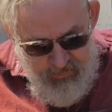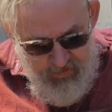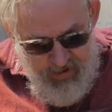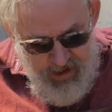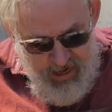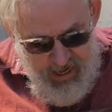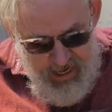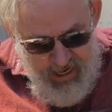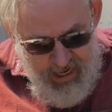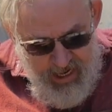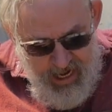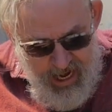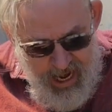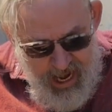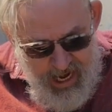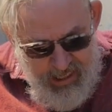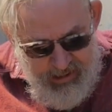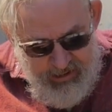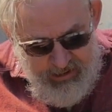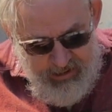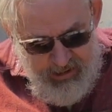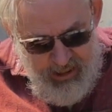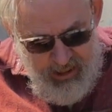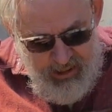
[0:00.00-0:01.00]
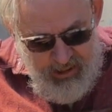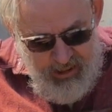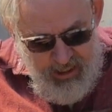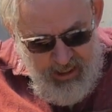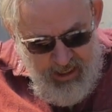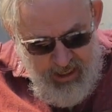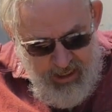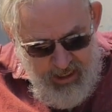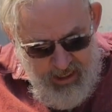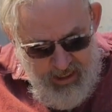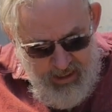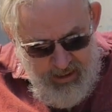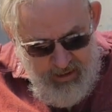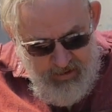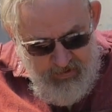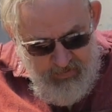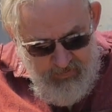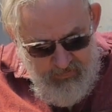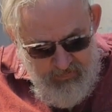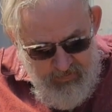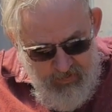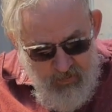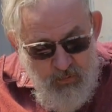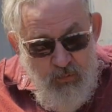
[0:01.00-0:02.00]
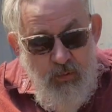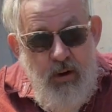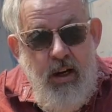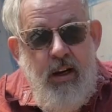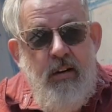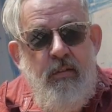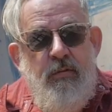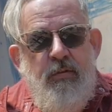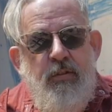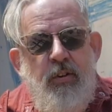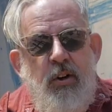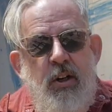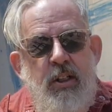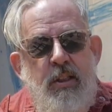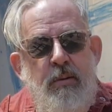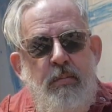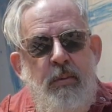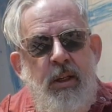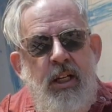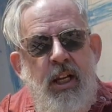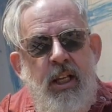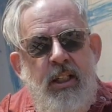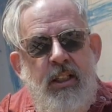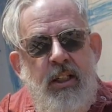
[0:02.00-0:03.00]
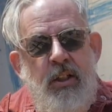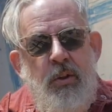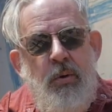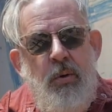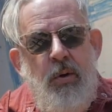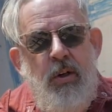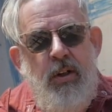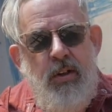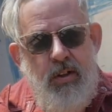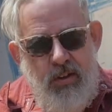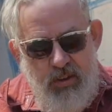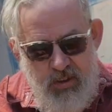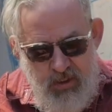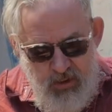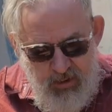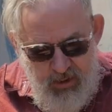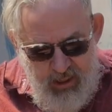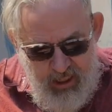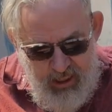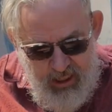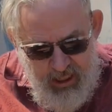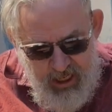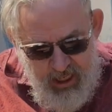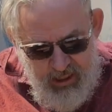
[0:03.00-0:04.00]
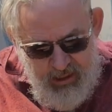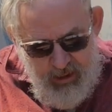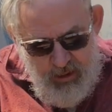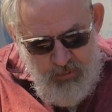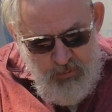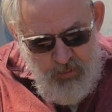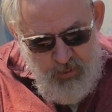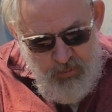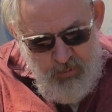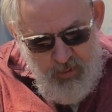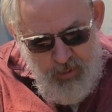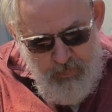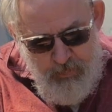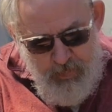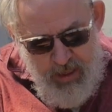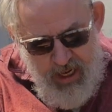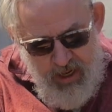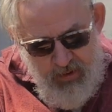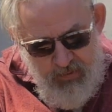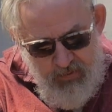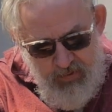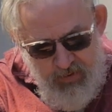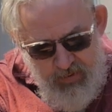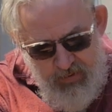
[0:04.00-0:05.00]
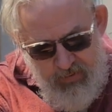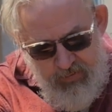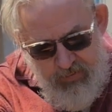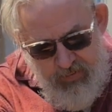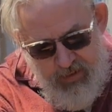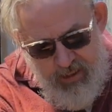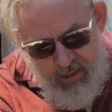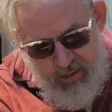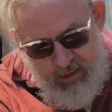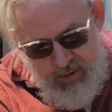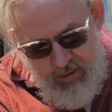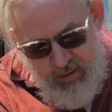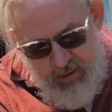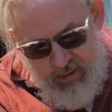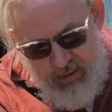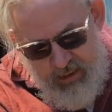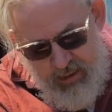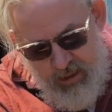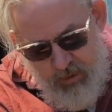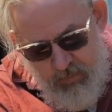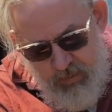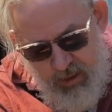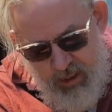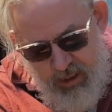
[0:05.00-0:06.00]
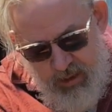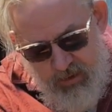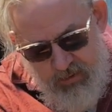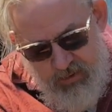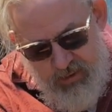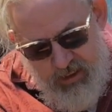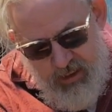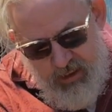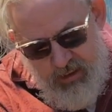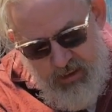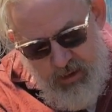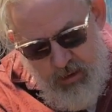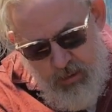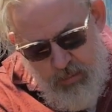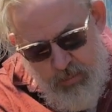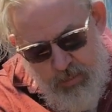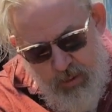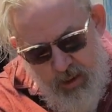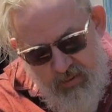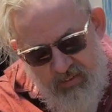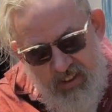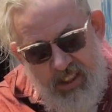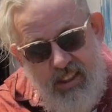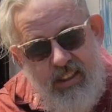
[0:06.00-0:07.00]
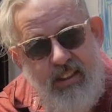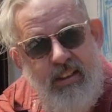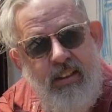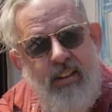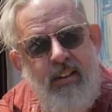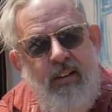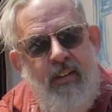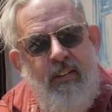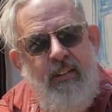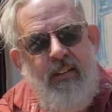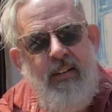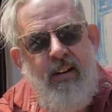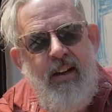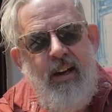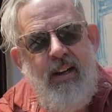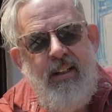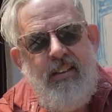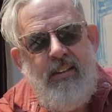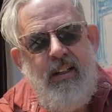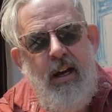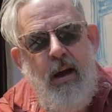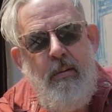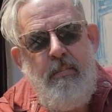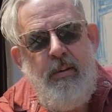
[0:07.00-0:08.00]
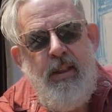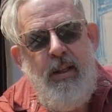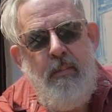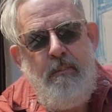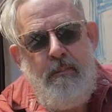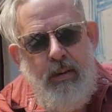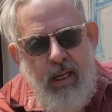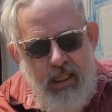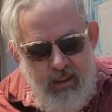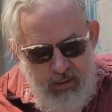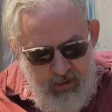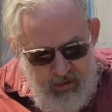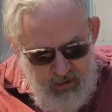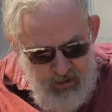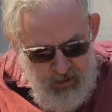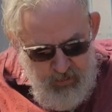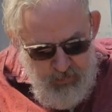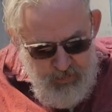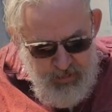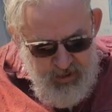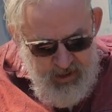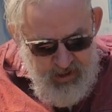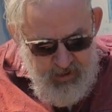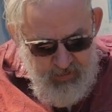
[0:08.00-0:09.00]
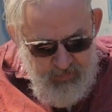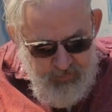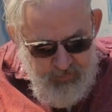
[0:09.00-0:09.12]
and it acts like a reinforcement on the corners so that nothing will rip out. As you can see, we use the tube rivets on top of the belt loops